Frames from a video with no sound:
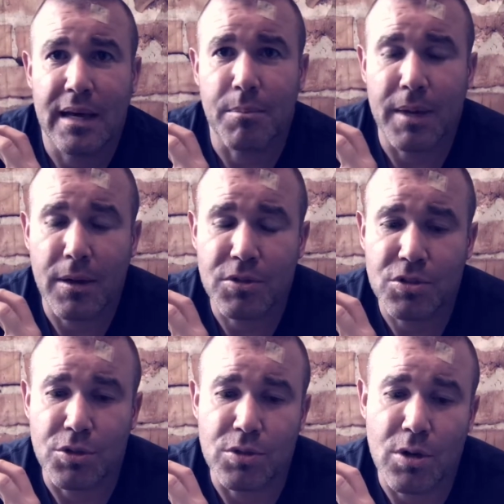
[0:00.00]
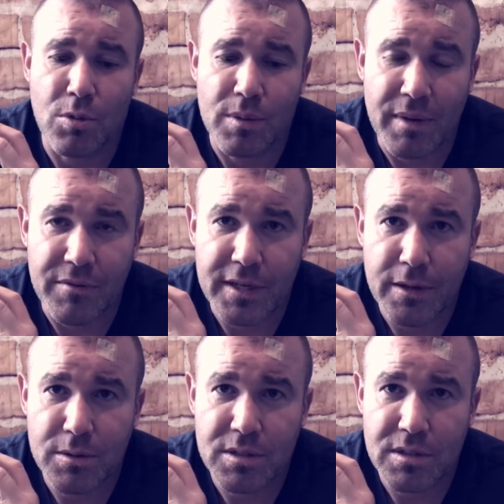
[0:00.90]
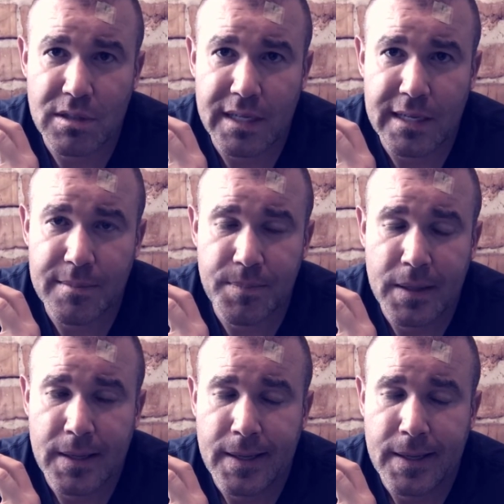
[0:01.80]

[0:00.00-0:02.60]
that bell so you know when my videos hit.